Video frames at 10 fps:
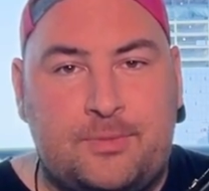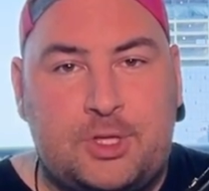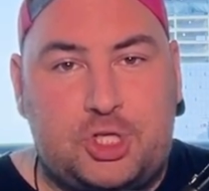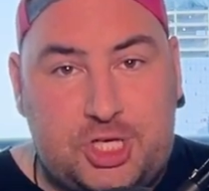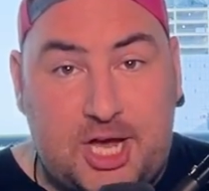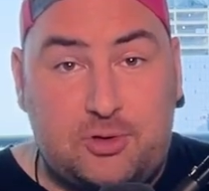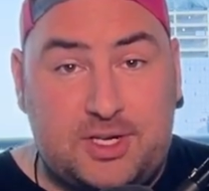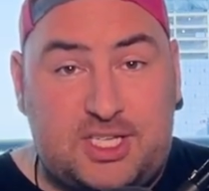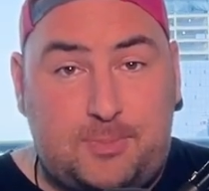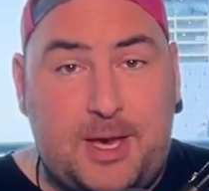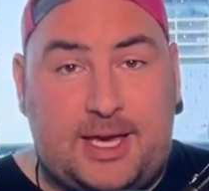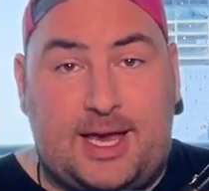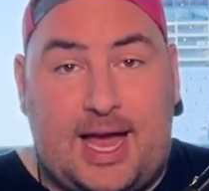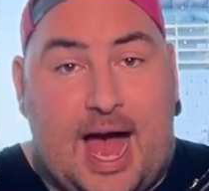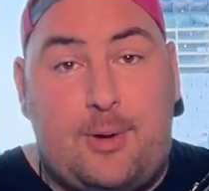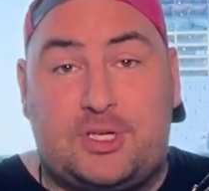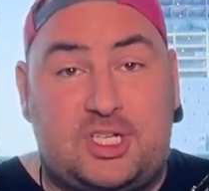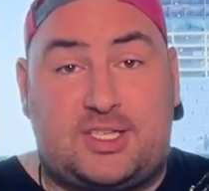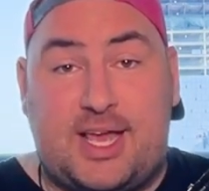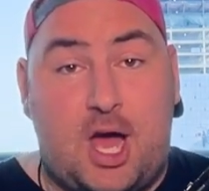Generally speaking, I would
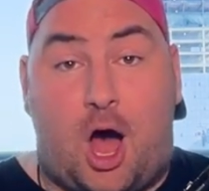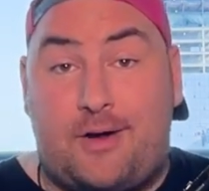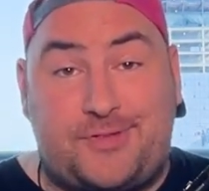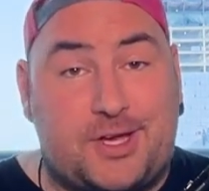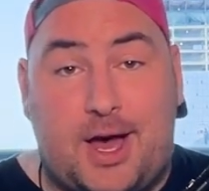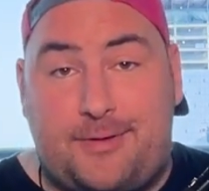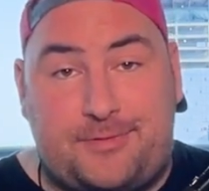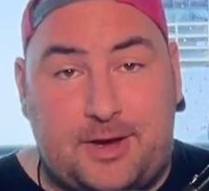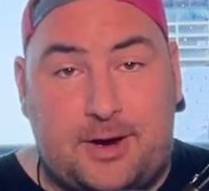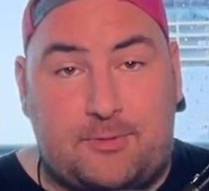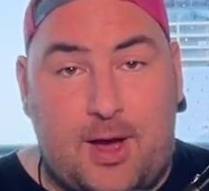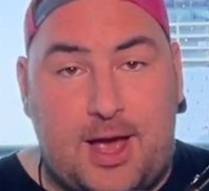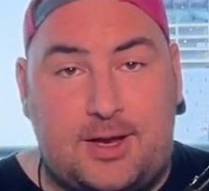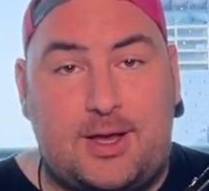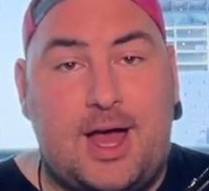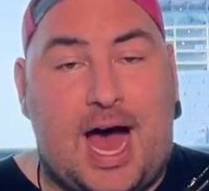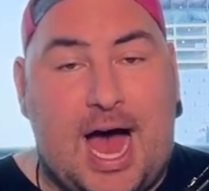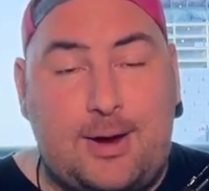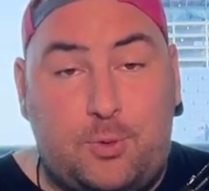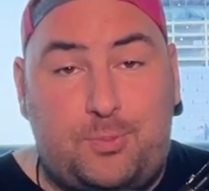just say off the cuff here, right?
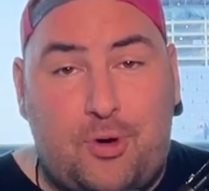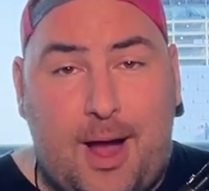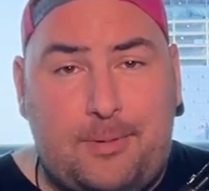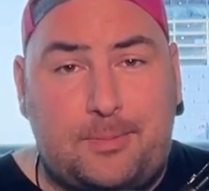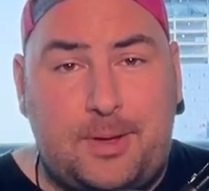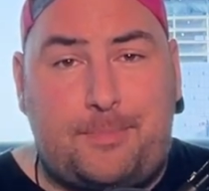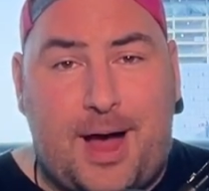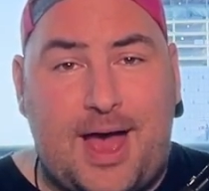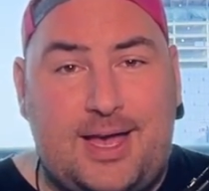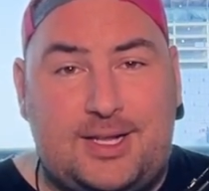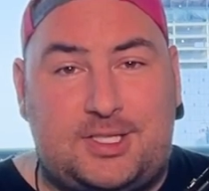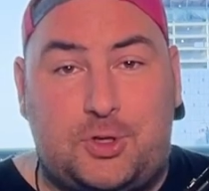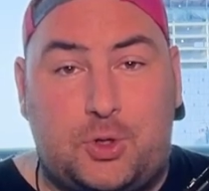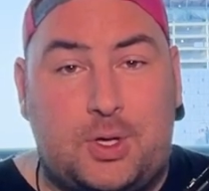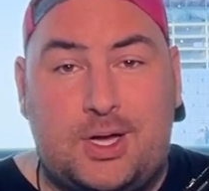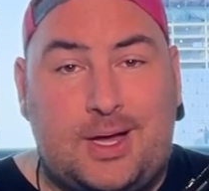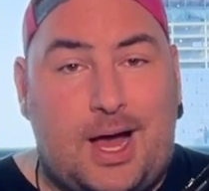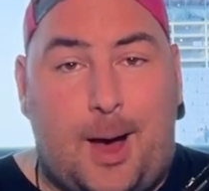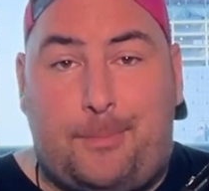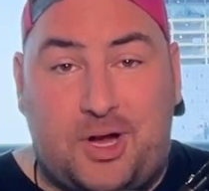I would probably buy into
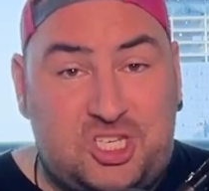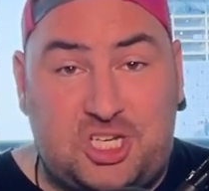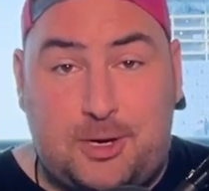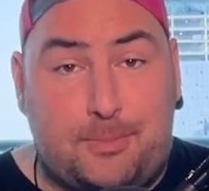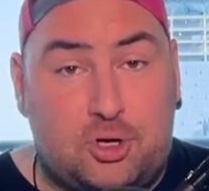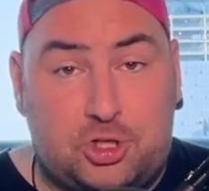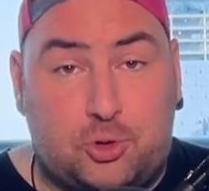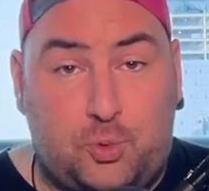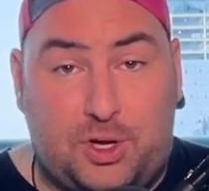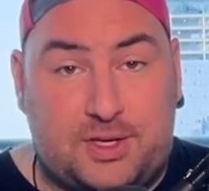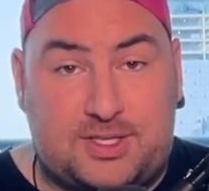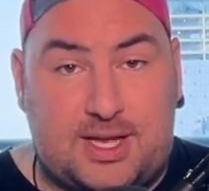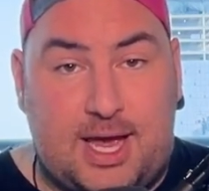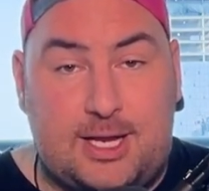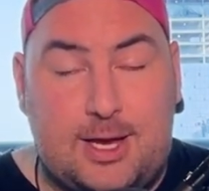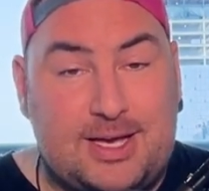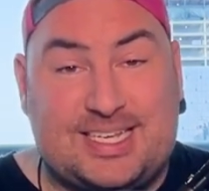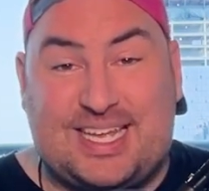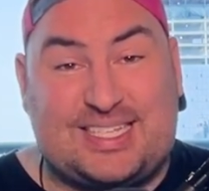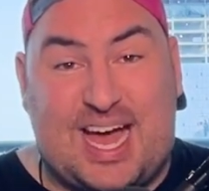a bunch of commercial real estate because
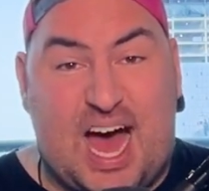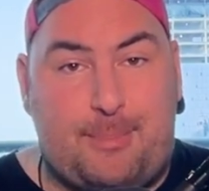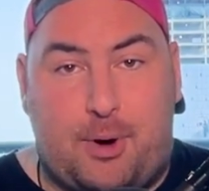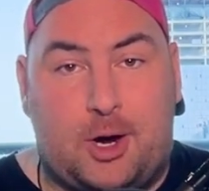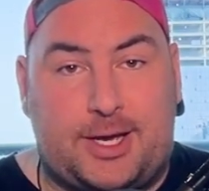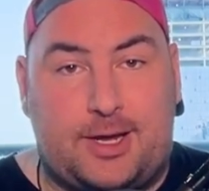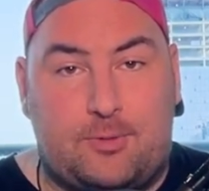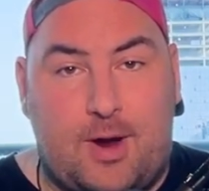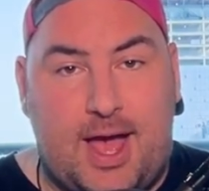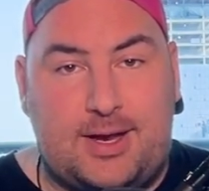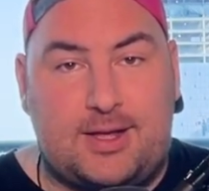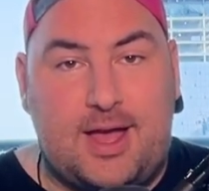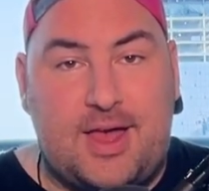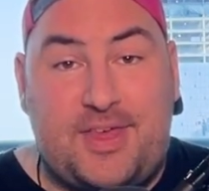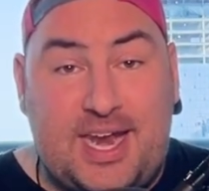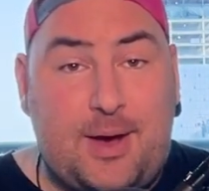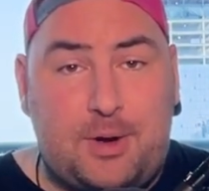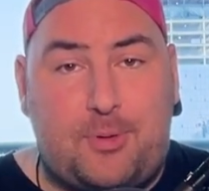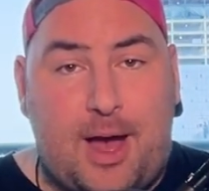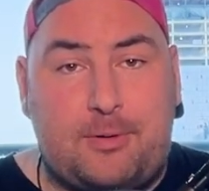that's a hot market, right? Then I would
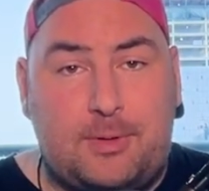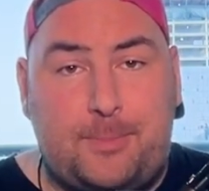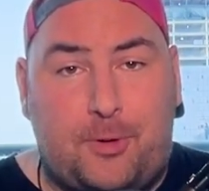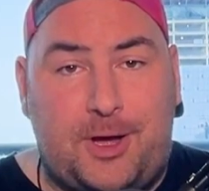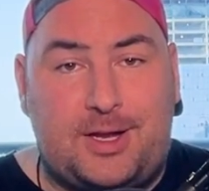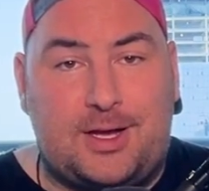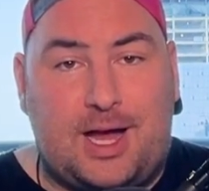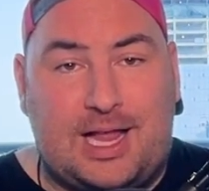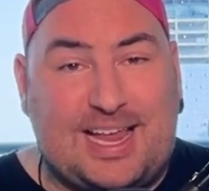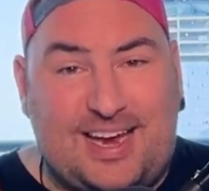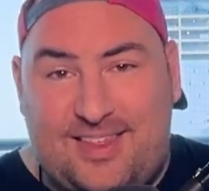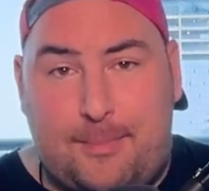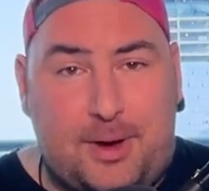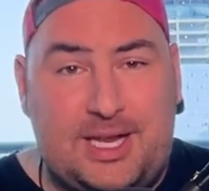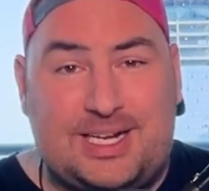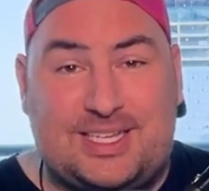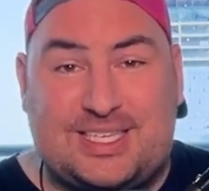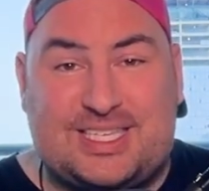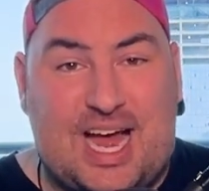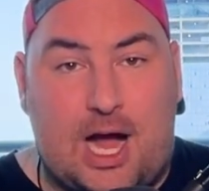probably put a lot of that money into the
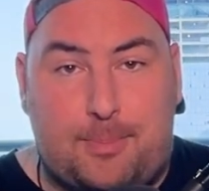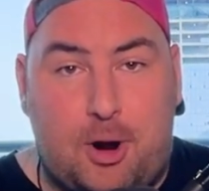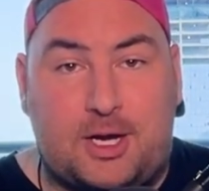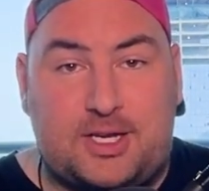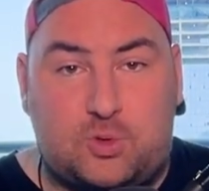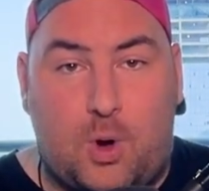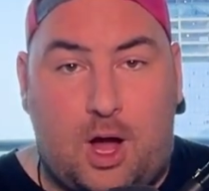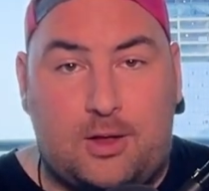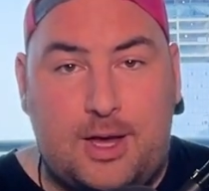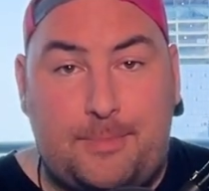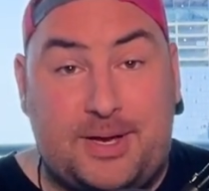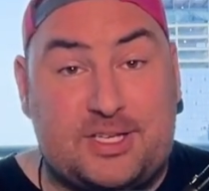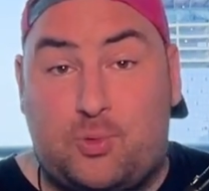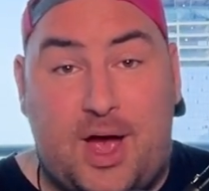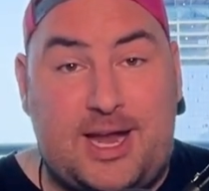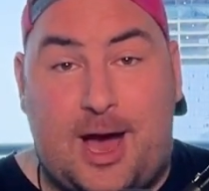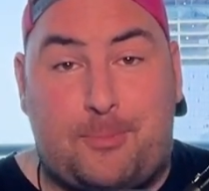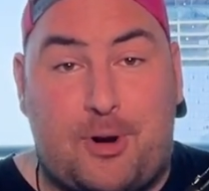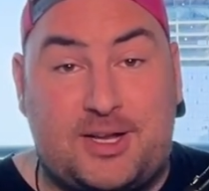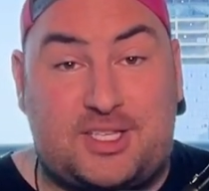stock market as well because right now
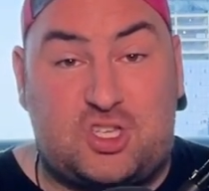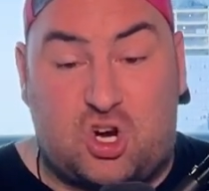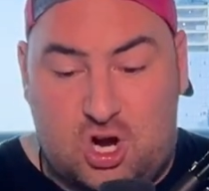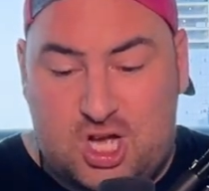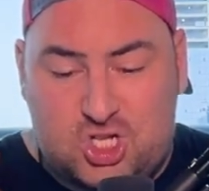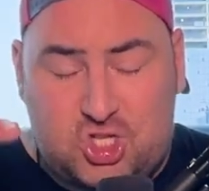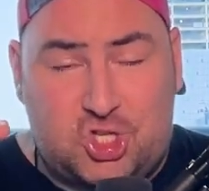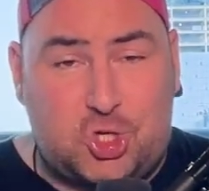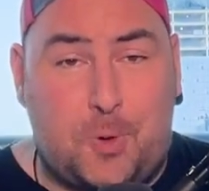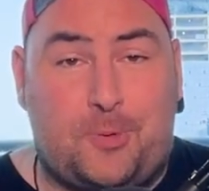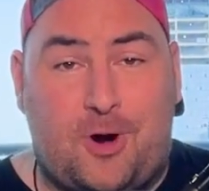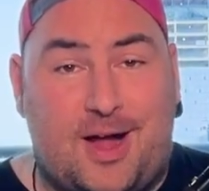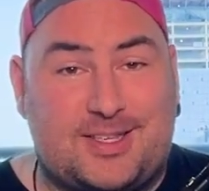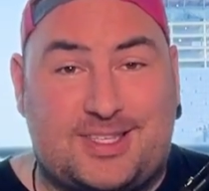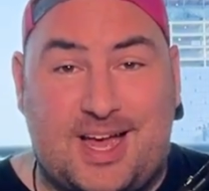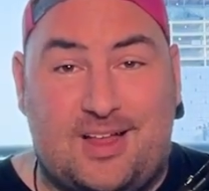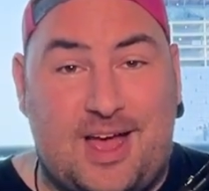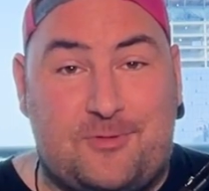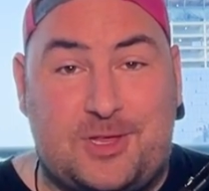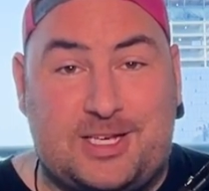prices are super on sale.
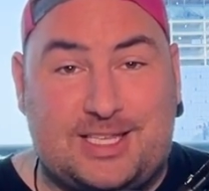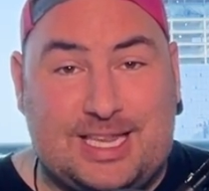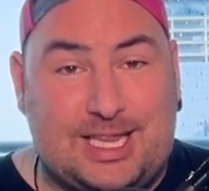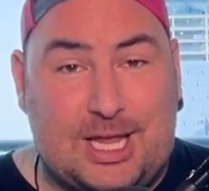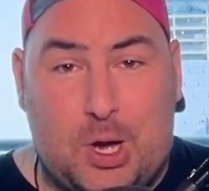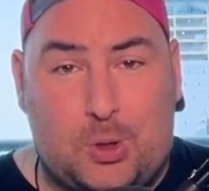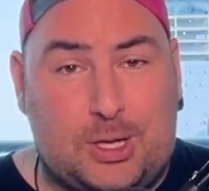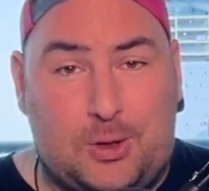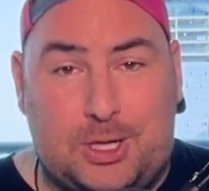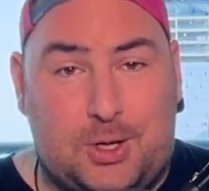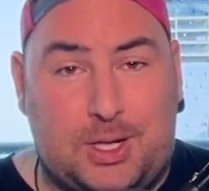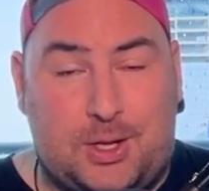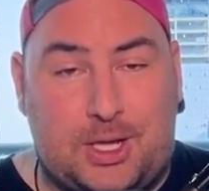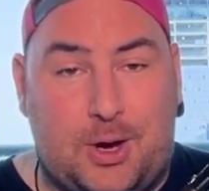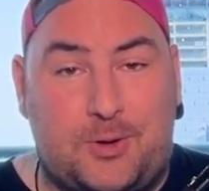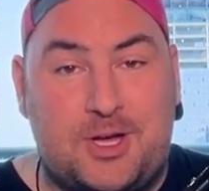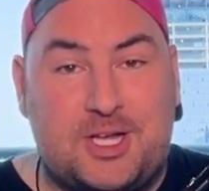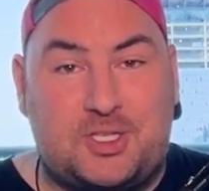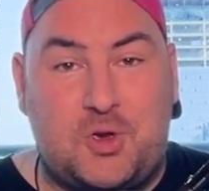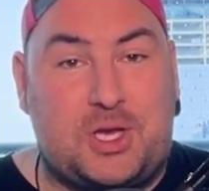Everything's low, low, low, low, low.
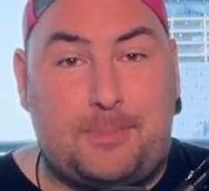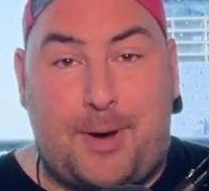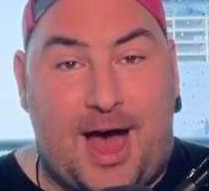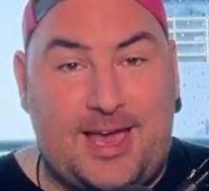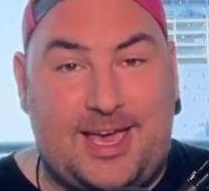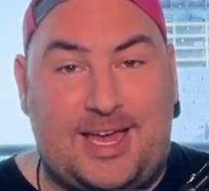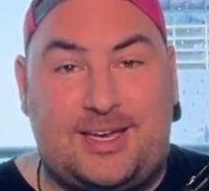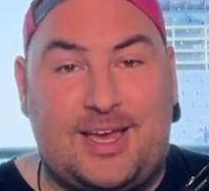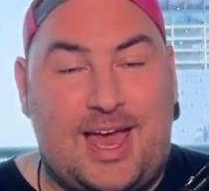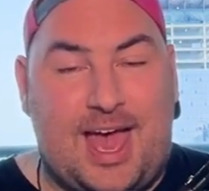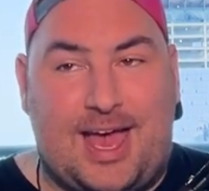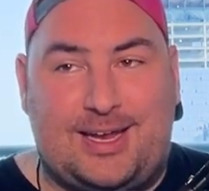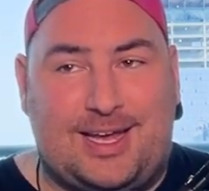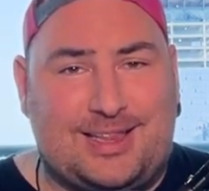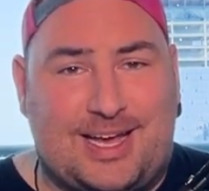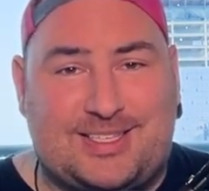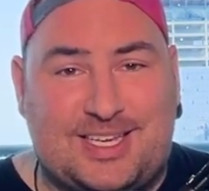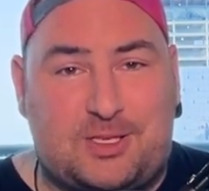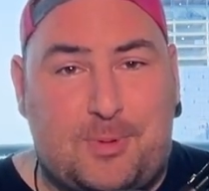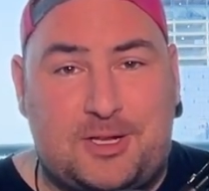So you can buy in and in like
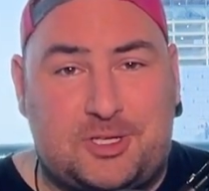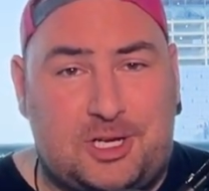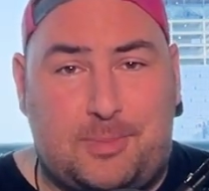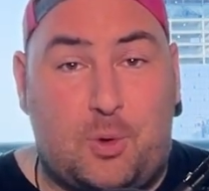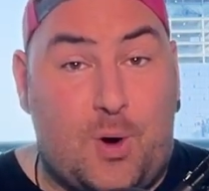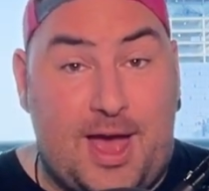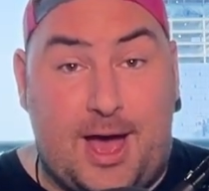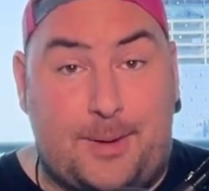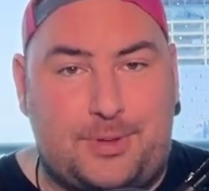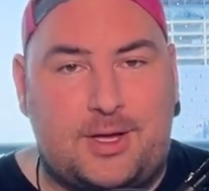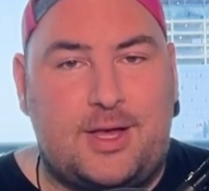six months, you're going to be way up.